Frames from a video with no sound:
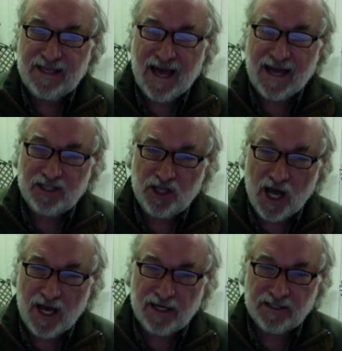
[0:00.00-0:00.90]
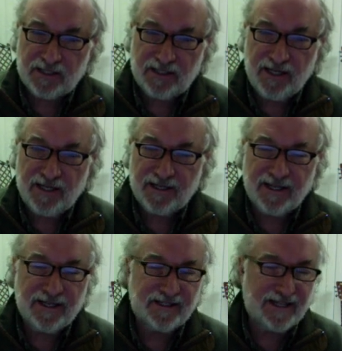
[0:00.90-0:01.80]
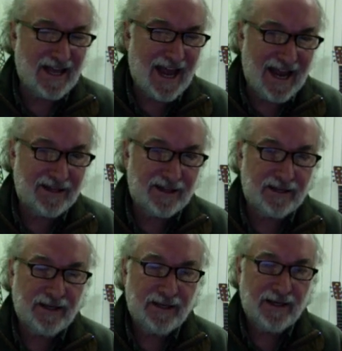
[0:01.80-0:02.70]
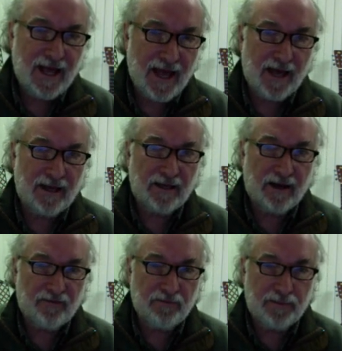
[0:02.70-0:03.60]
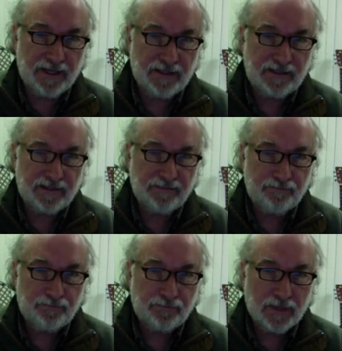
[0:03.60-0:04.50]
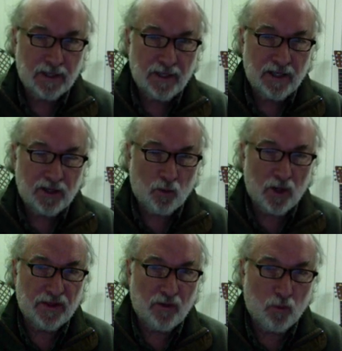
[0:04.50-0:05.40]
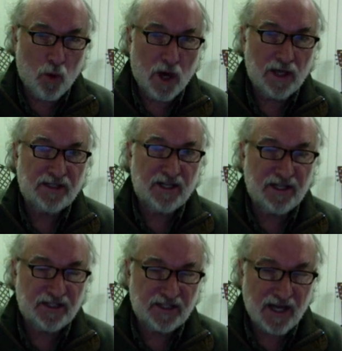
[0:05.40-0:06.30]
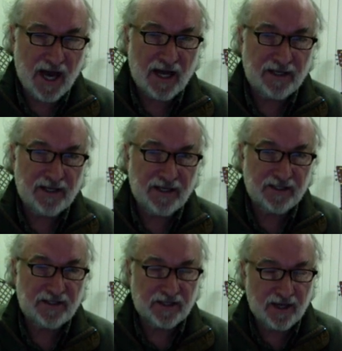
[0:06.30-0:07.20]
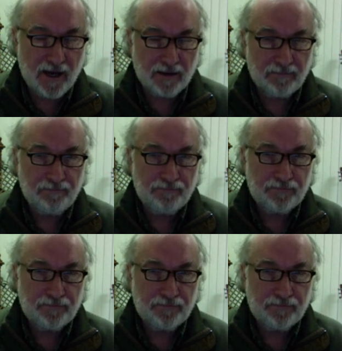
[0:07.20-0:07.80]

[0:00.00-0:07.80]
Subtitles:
that John is seeing is the 8th head of the beast, the one that was and is not and is to come.